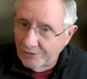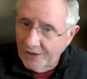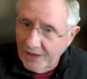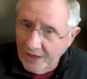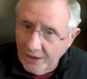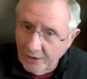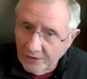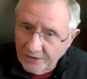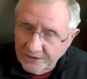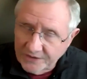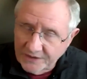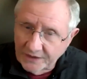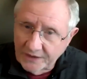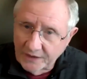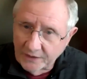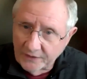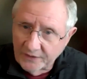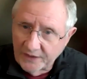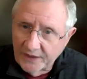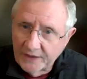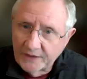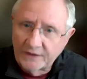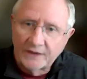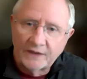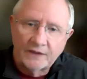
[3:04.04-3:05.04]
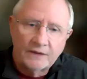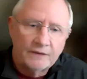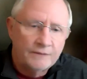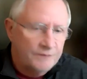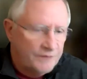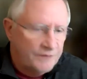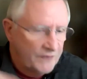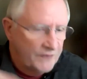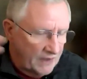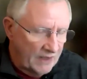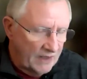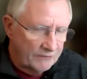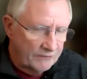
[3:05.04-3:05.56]
already articulated it,
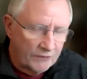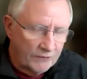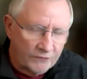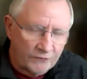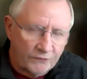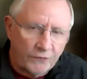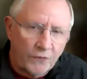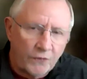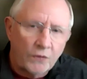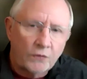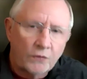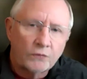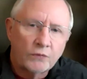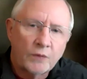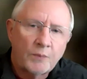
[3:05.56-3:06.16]
you have a full